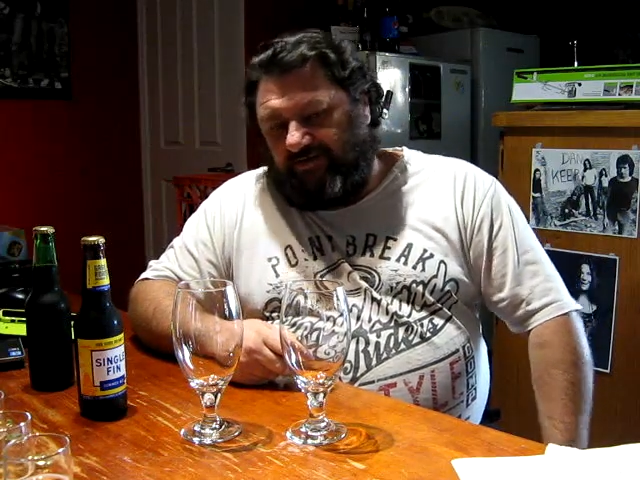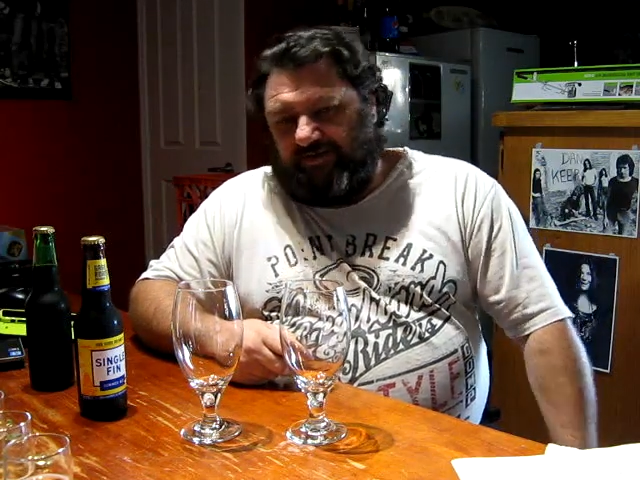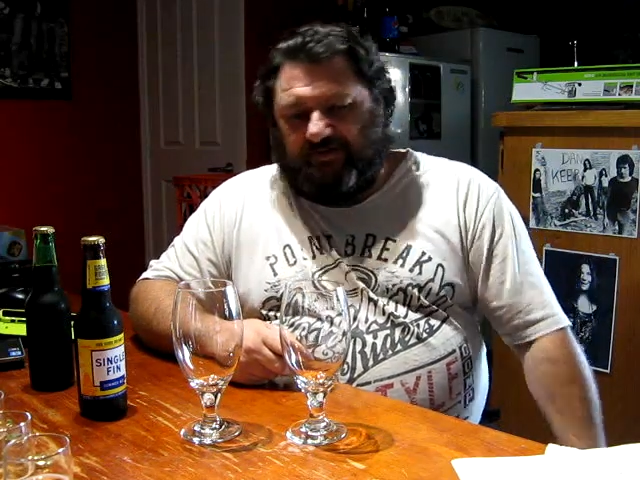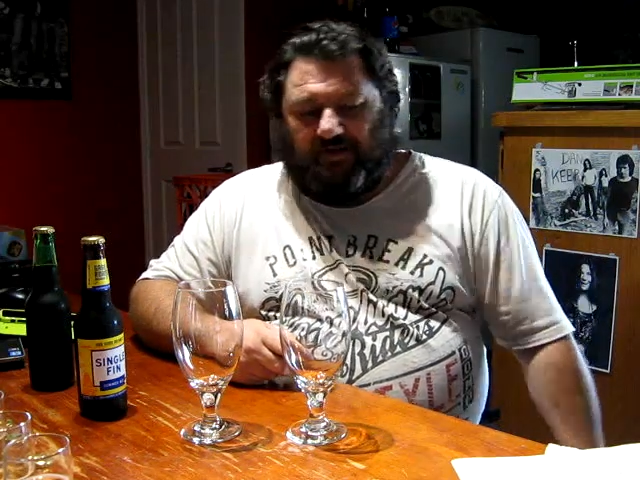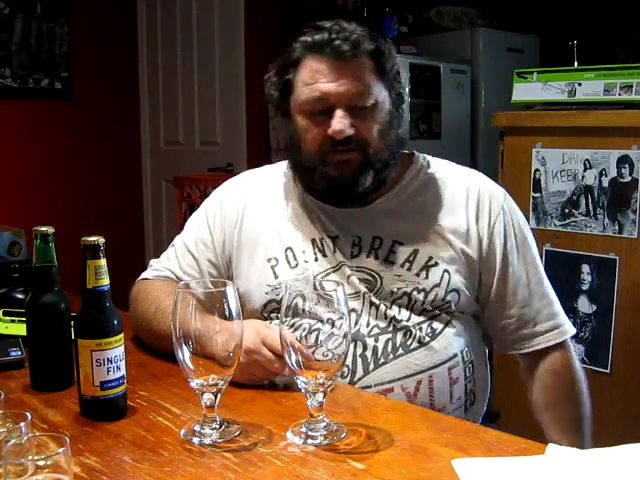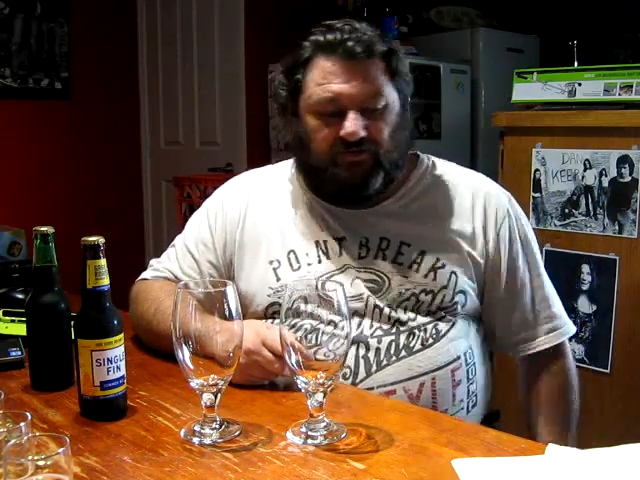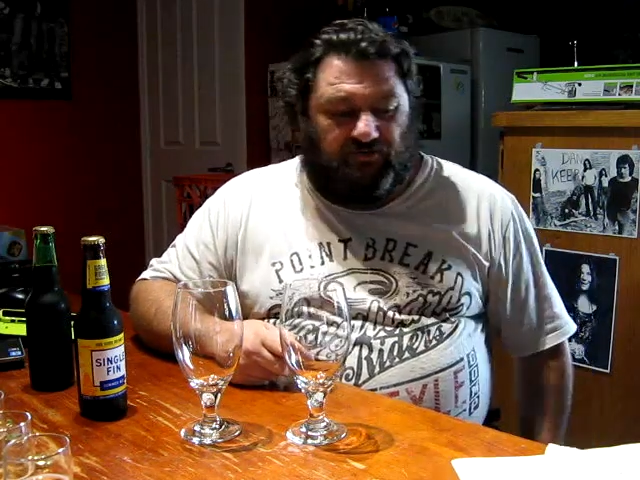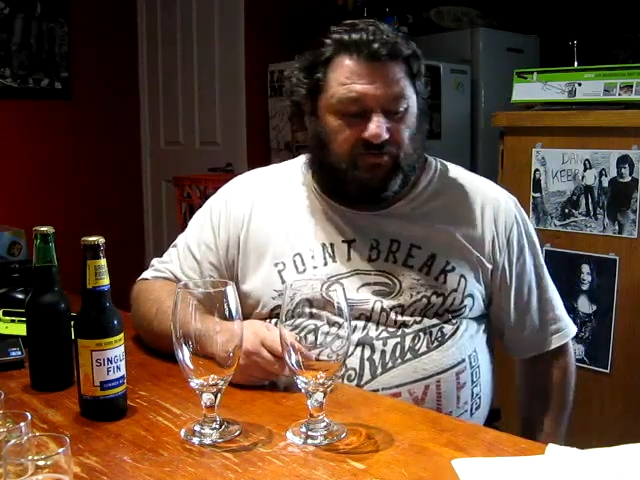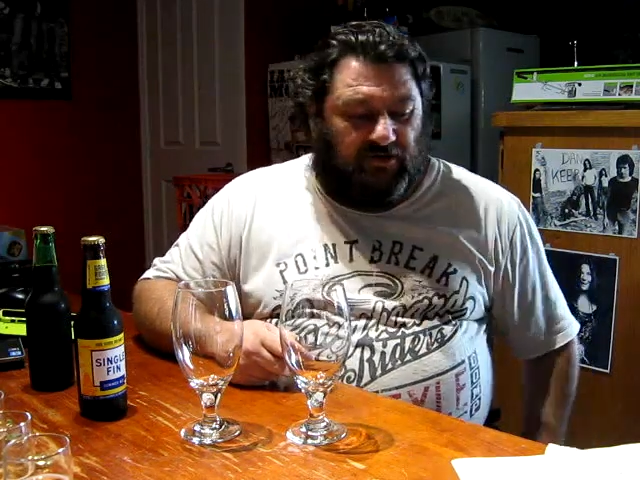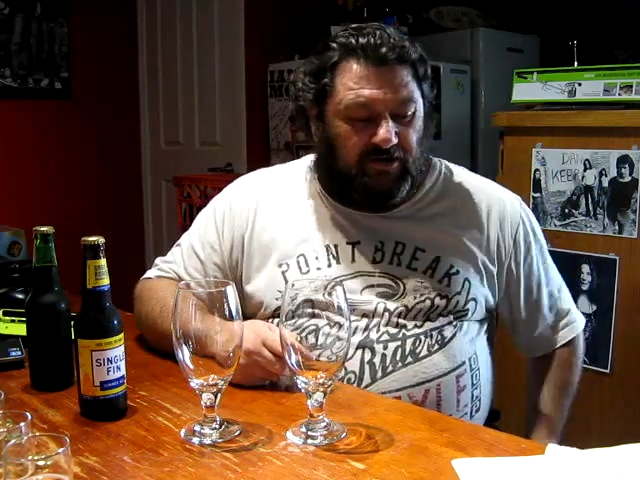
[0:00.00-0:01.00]
sit down and do
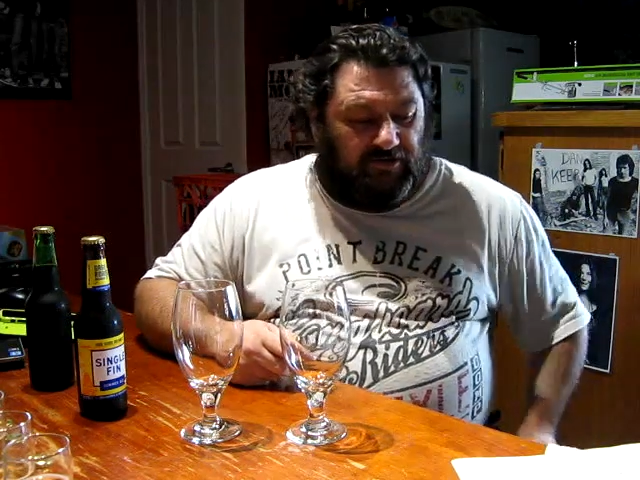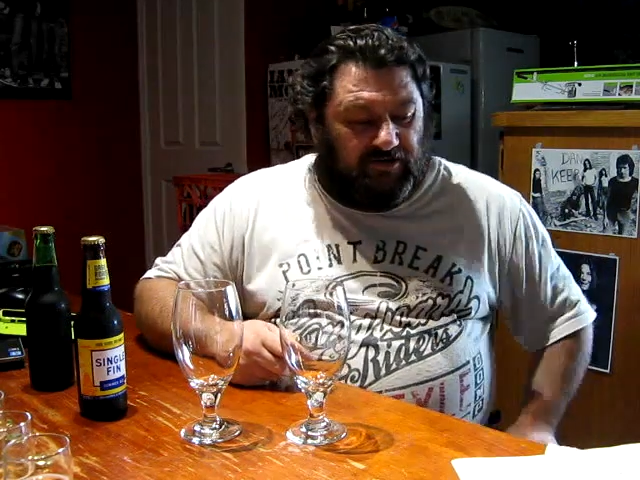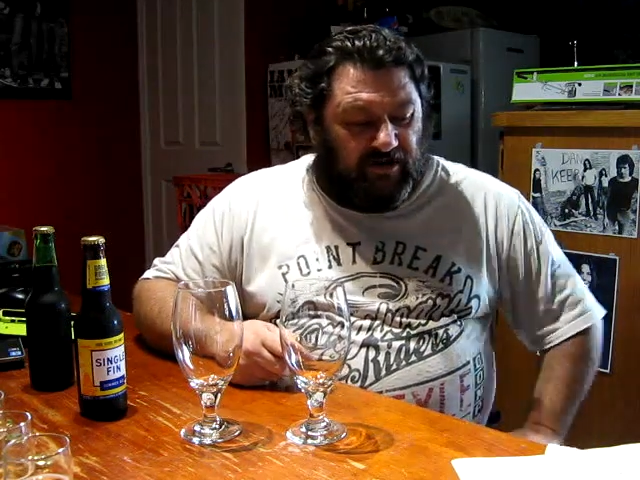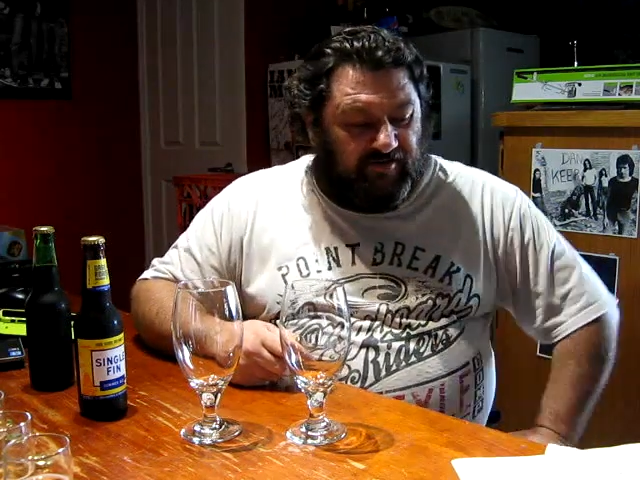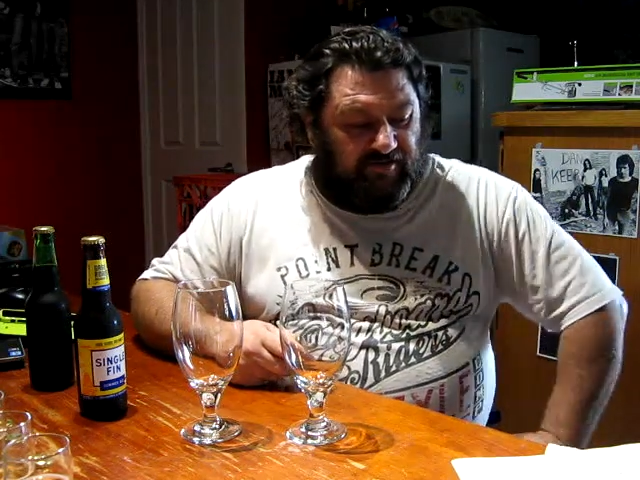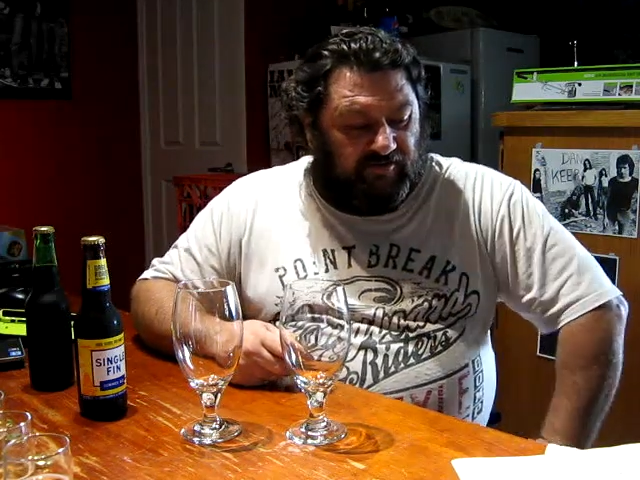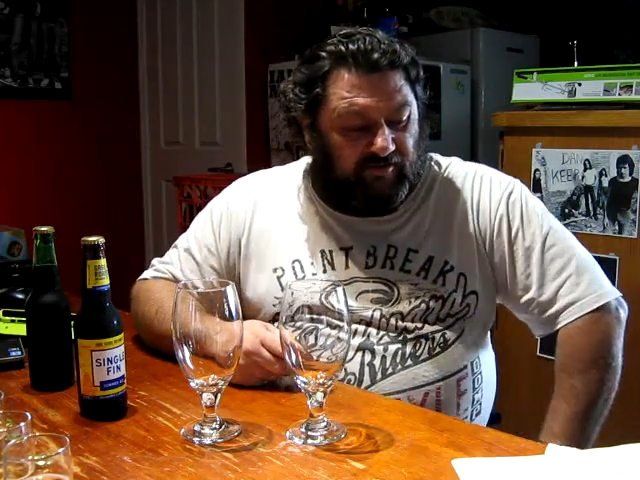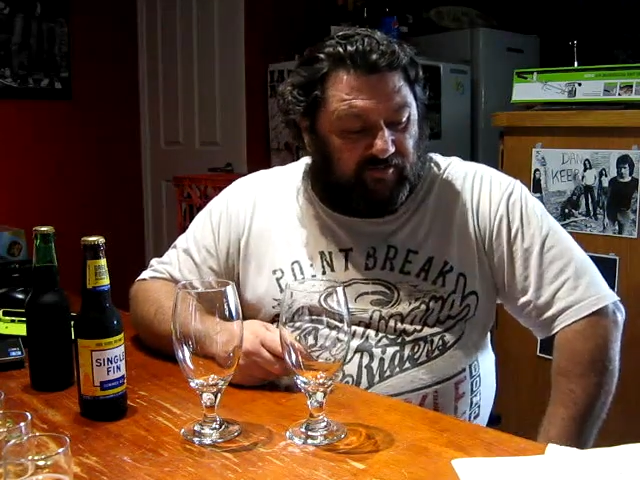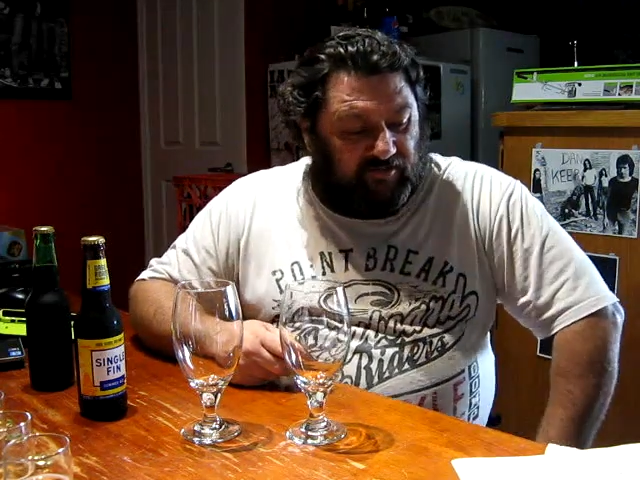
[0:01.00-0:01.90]
tastings on